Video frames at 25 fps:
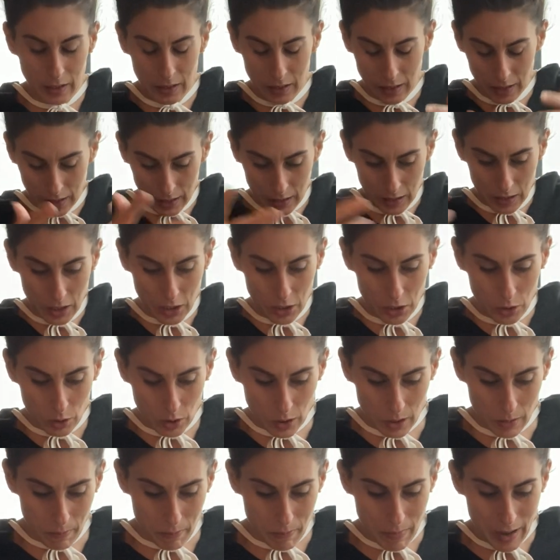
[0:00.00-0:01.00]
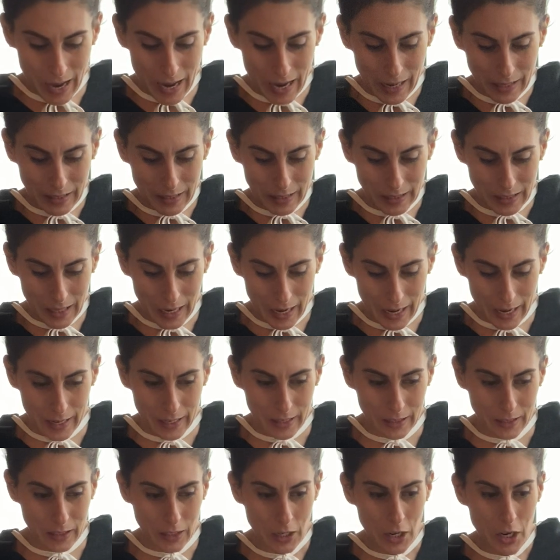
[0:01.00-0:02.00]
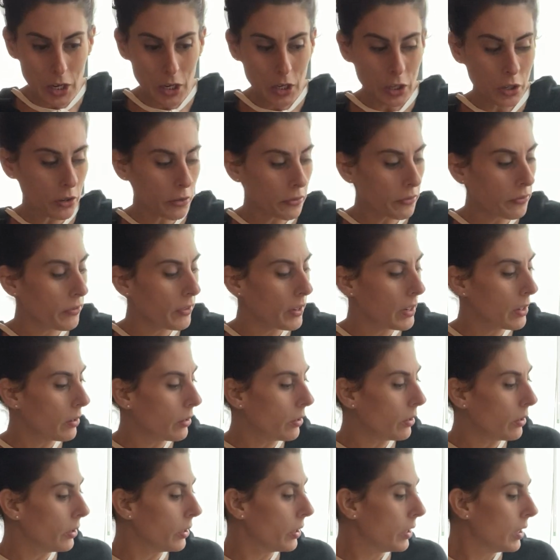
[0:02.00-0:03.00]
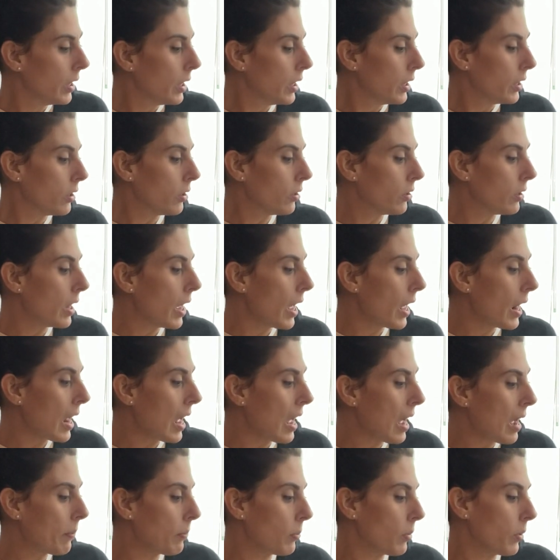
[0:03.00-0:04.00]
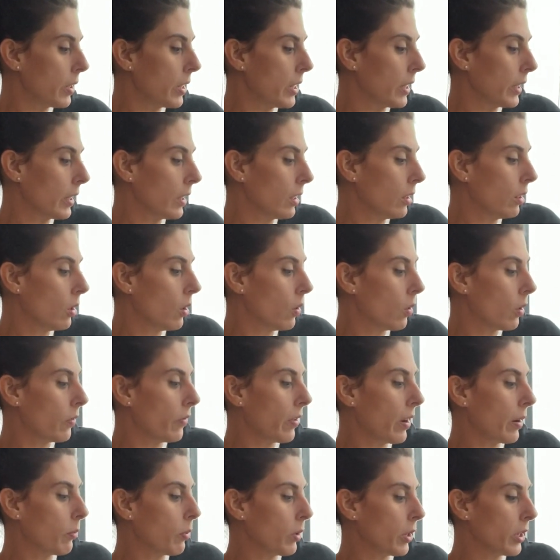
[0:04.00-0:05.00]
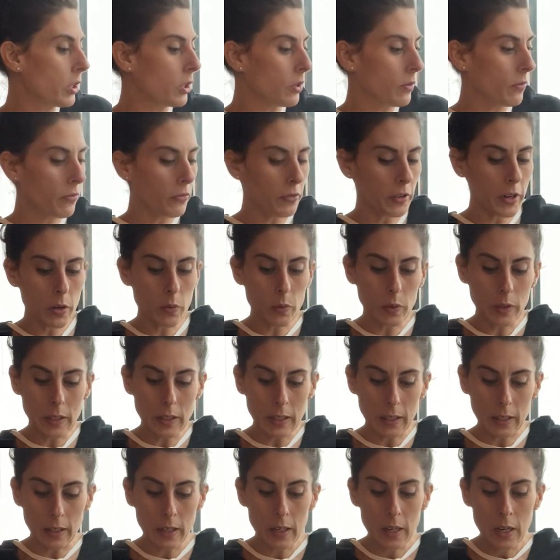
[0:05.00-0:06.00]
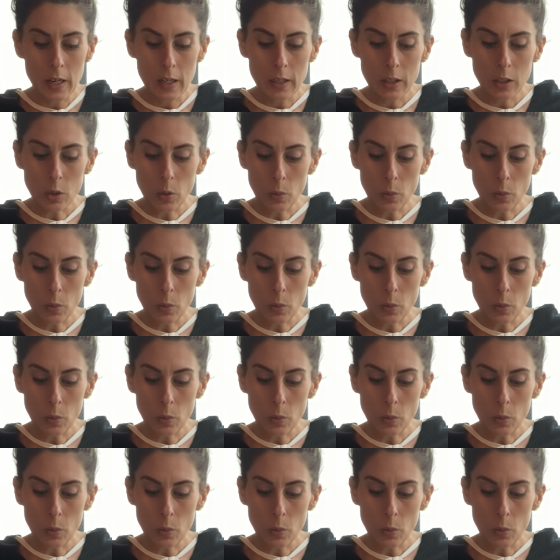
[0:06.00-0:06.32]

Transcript: continue to magnetize your field. You're not operating in a lower vibration frequency. So